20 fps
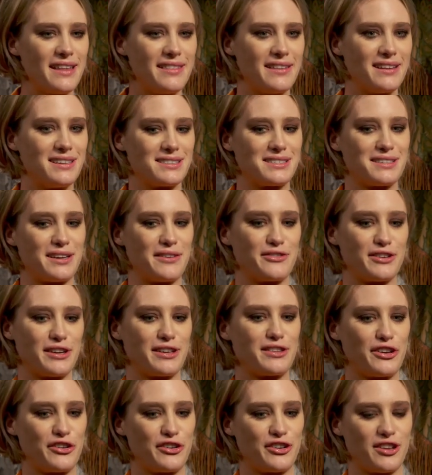and then
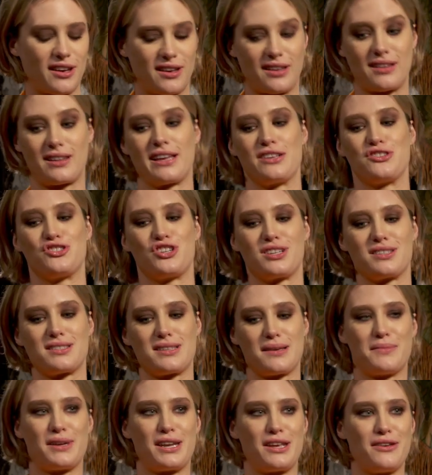discovering that you're like clenching
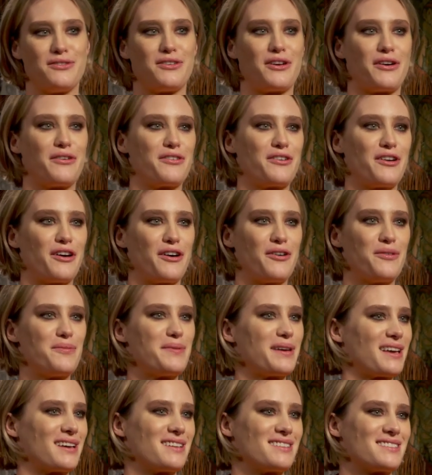somebody you don't know
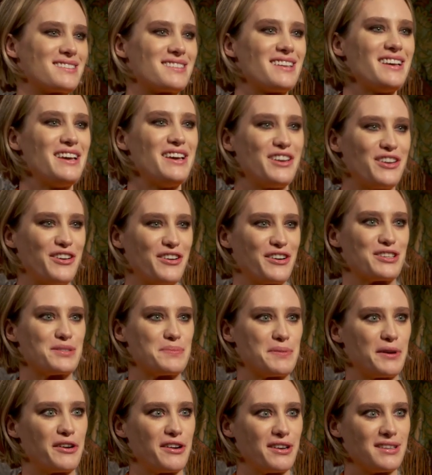because you're
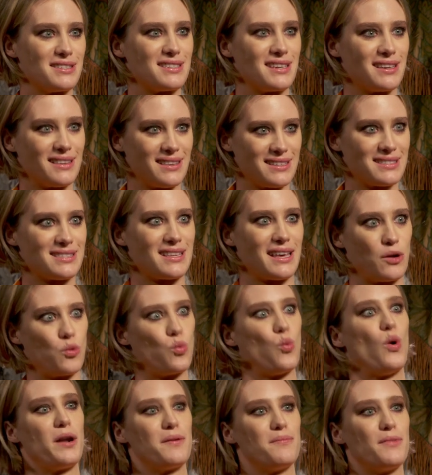experiencing this like
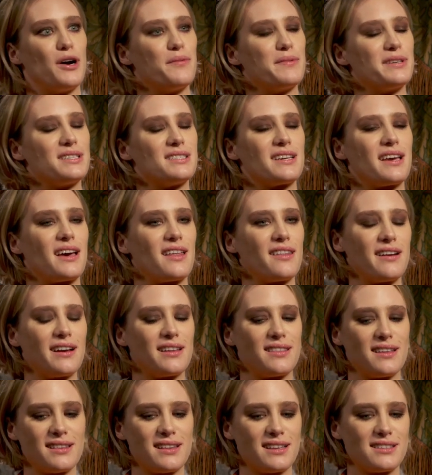one moment together.
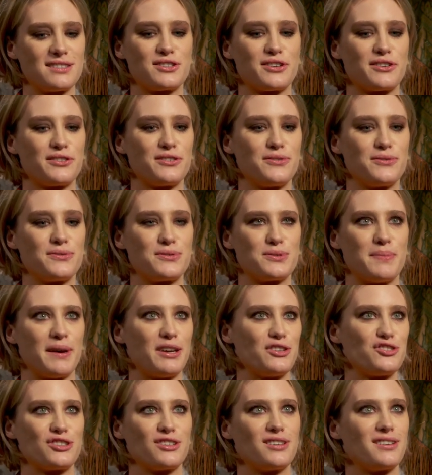I think that's so
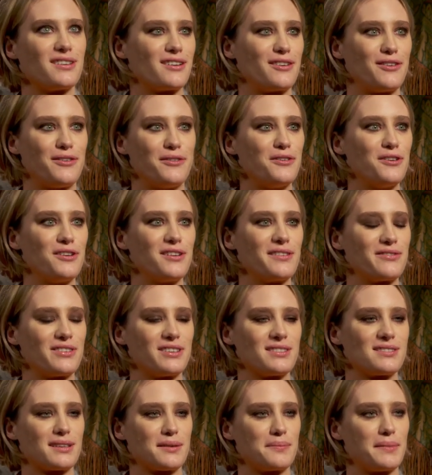special and cool. It
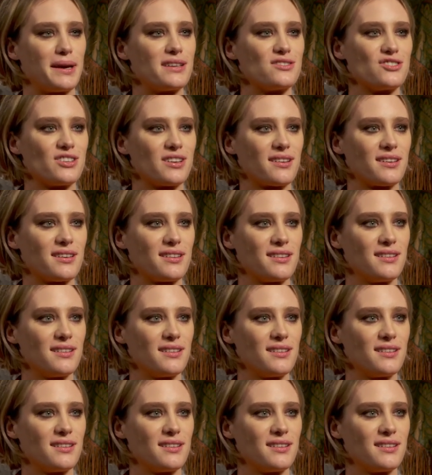feels like magic